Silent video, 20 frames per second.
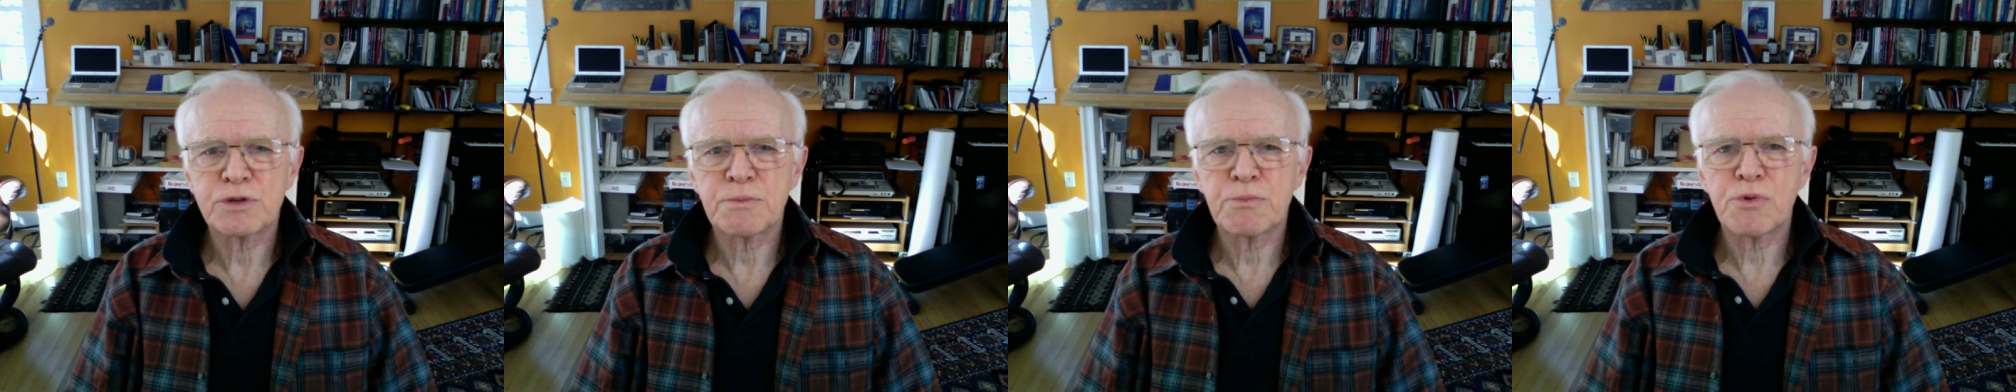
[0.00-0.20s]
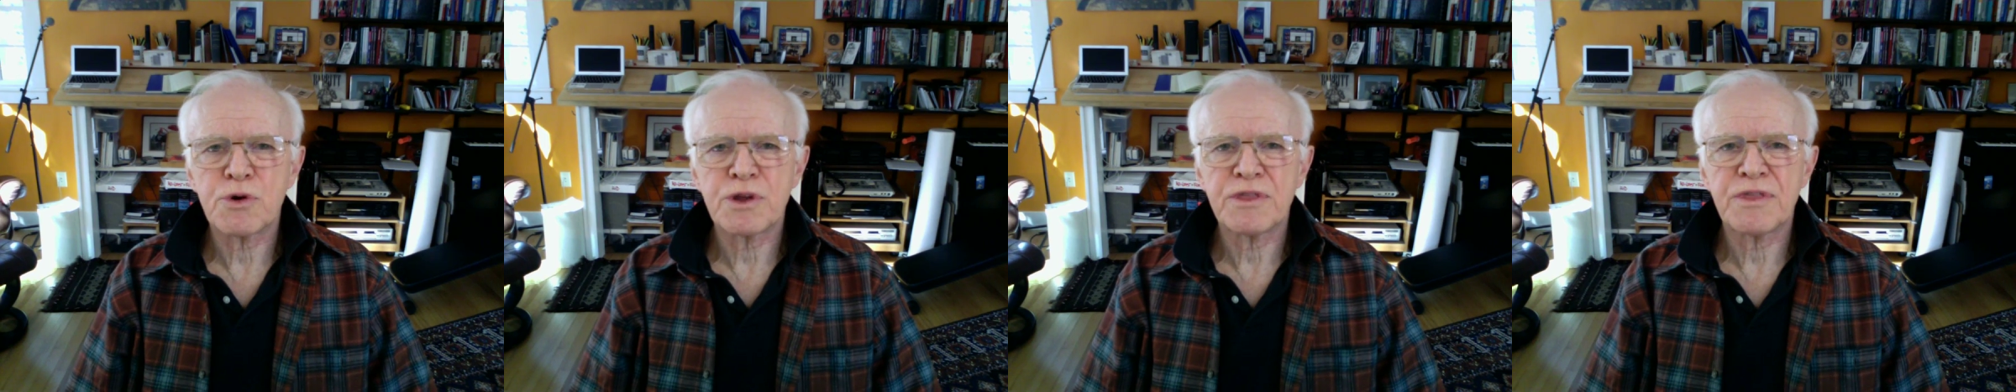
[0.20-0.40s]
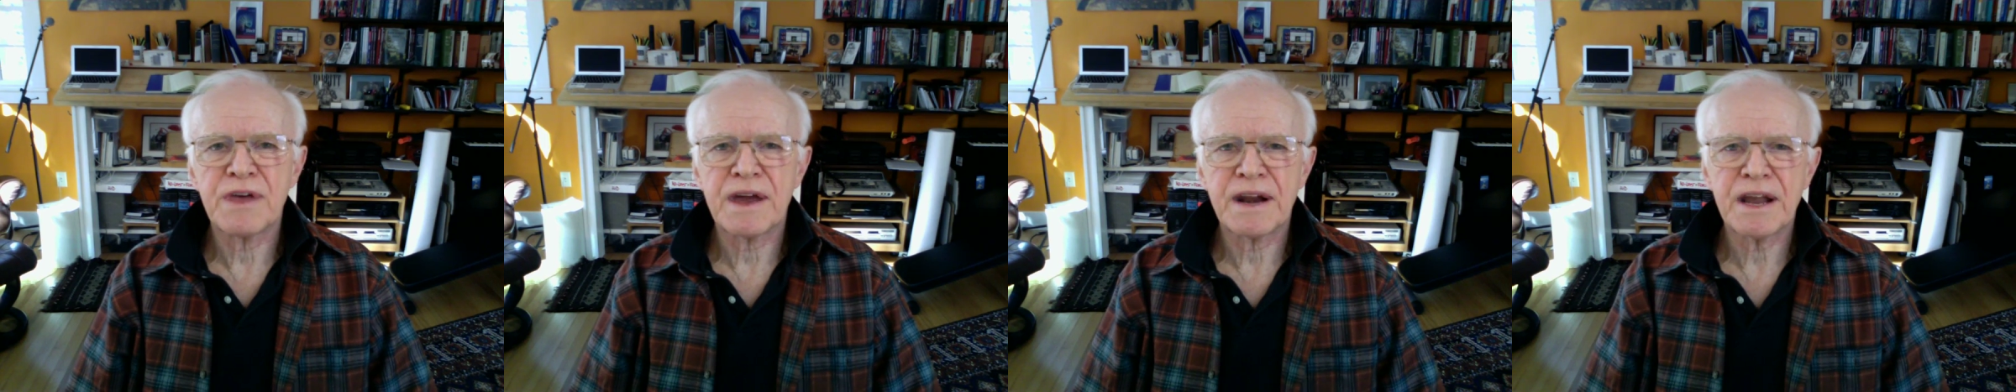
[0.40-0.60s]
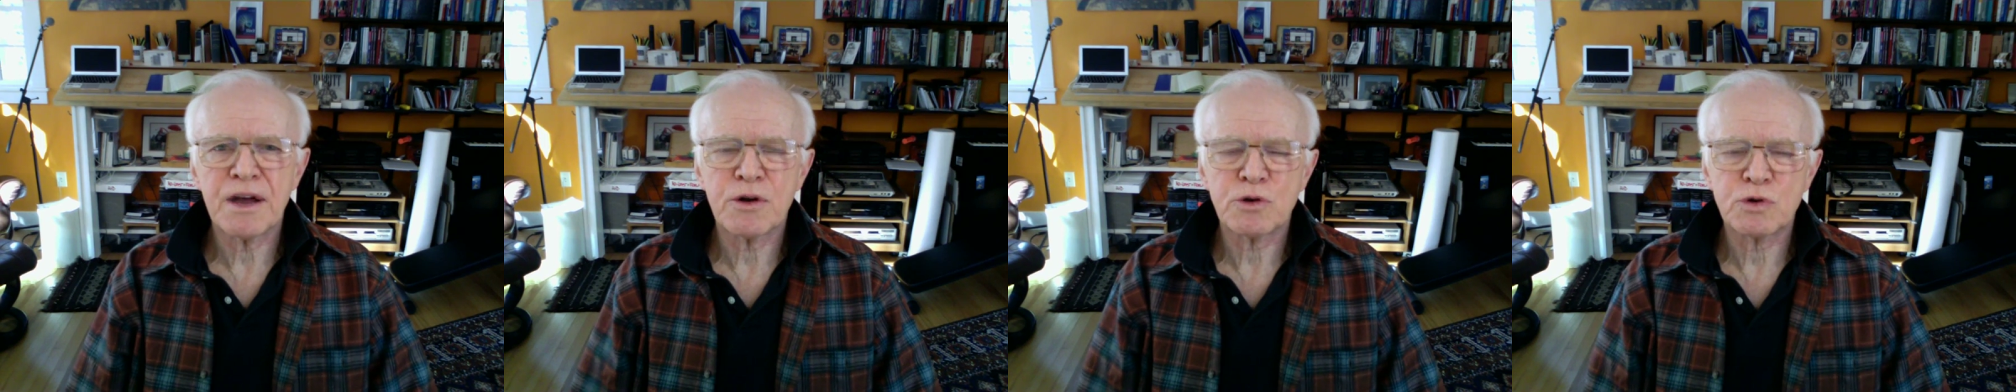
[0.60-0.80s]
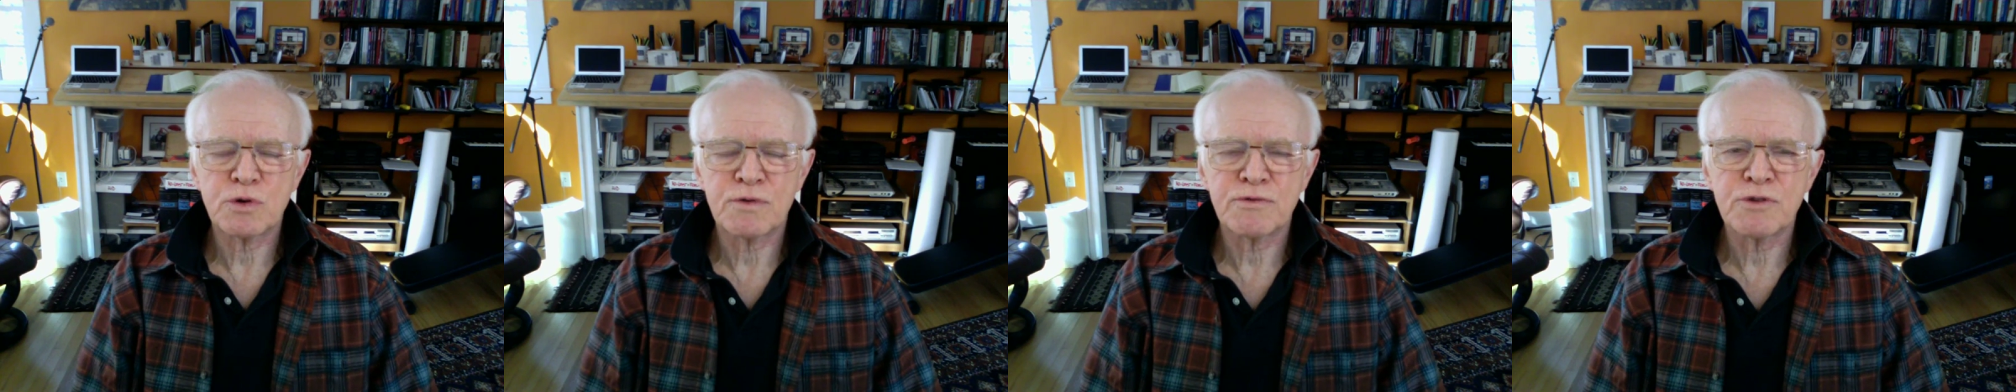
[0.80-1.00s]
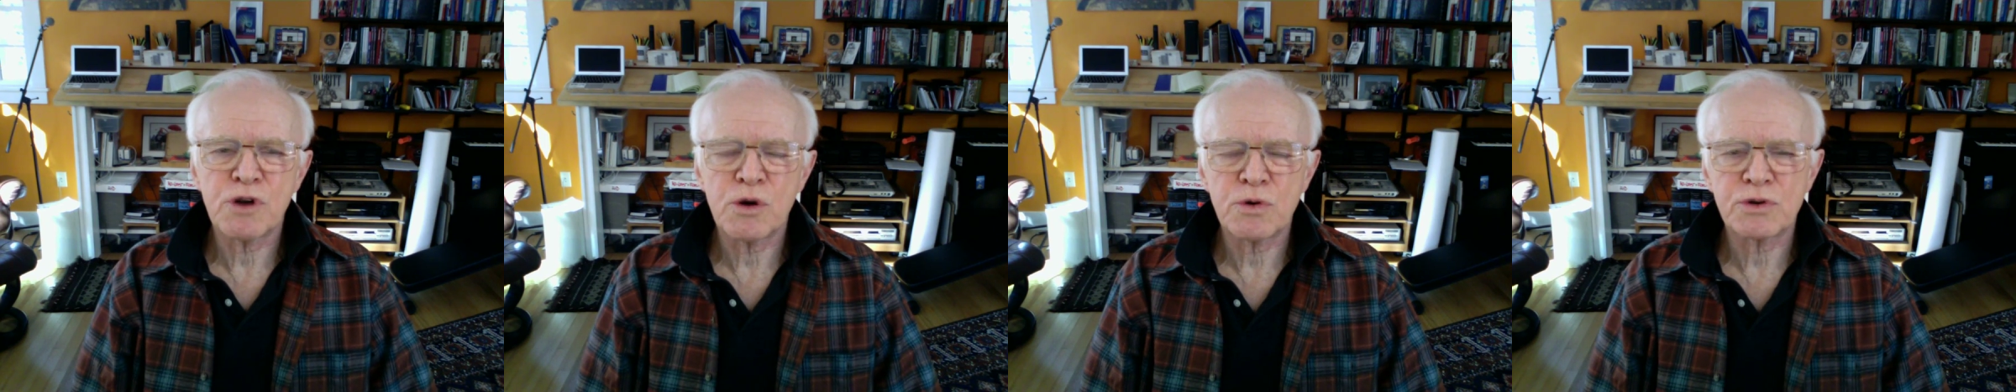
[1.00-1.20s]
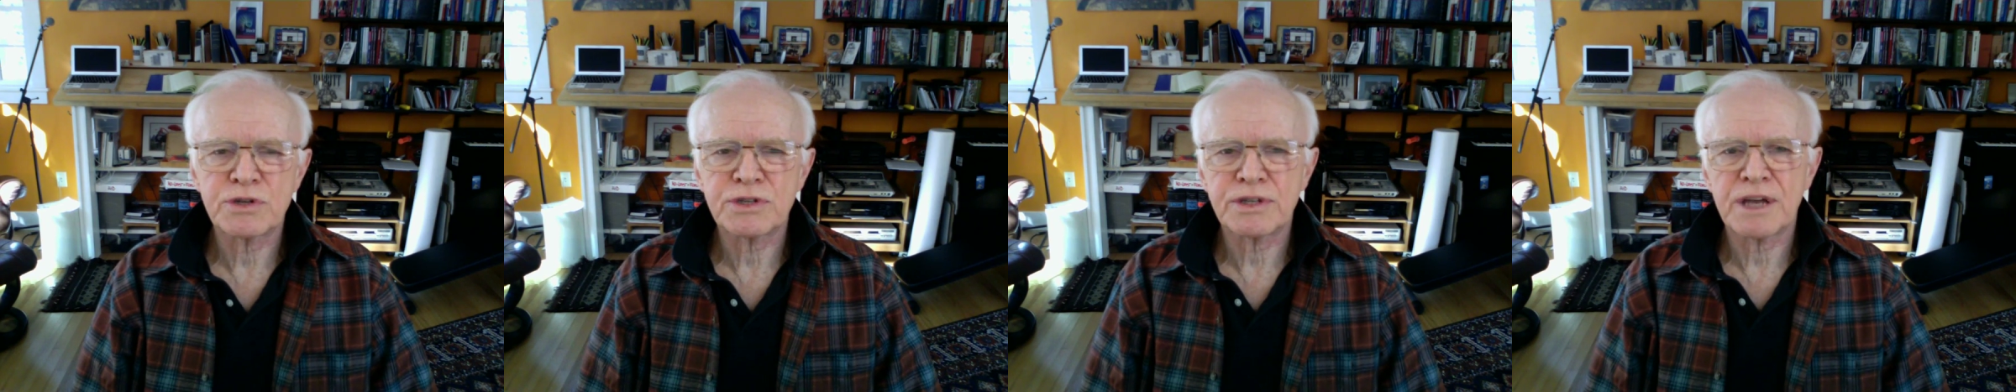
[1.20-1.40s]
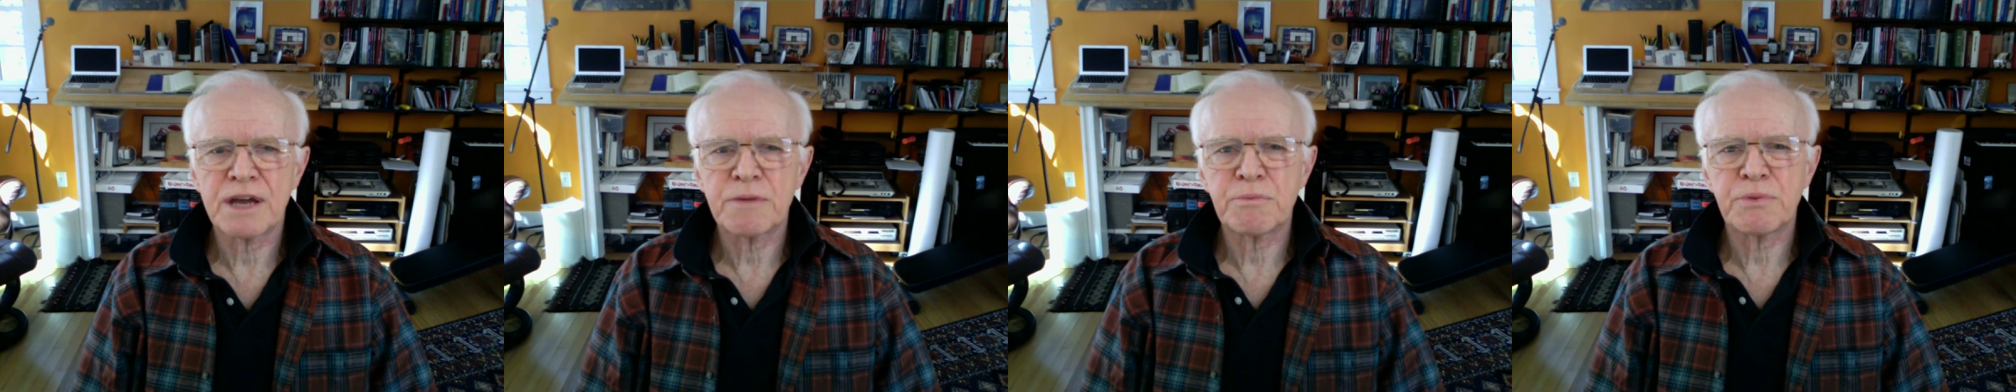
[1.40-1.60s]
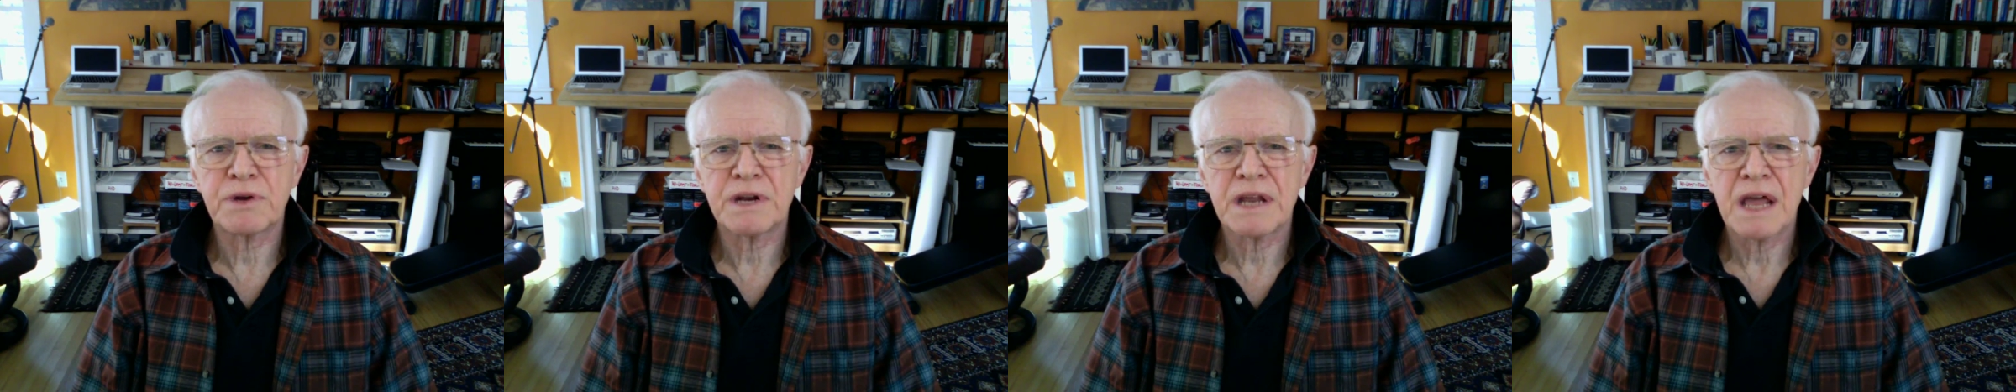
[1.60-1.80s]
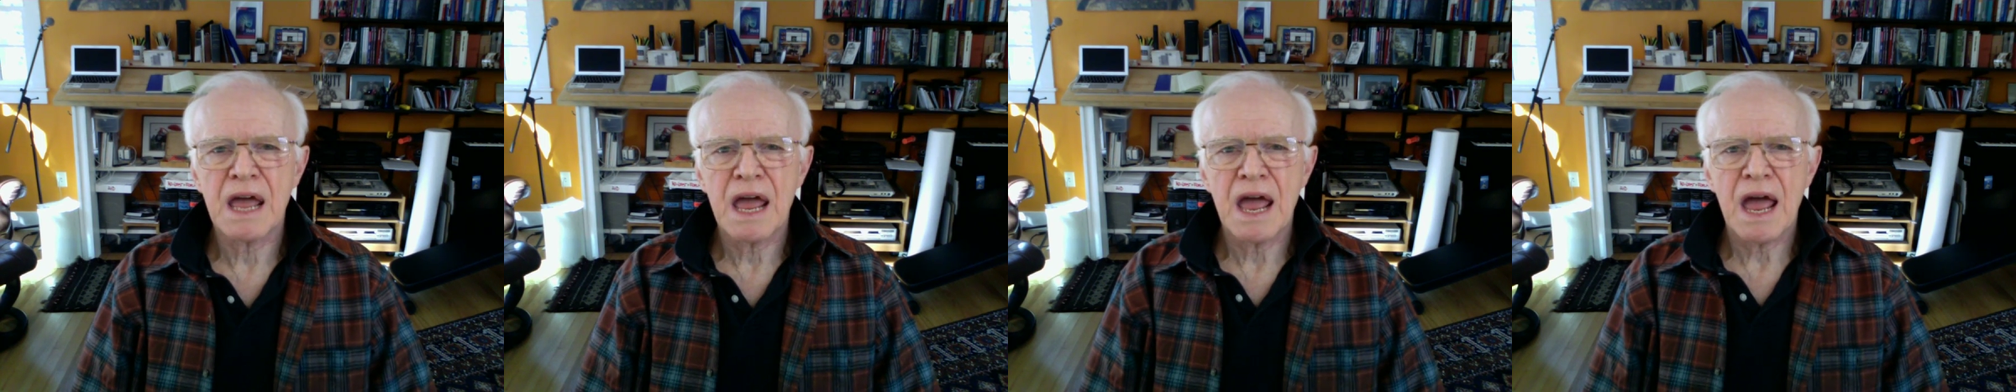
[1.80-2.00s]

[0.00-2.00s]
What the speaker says: to point that out, to have noticed that, but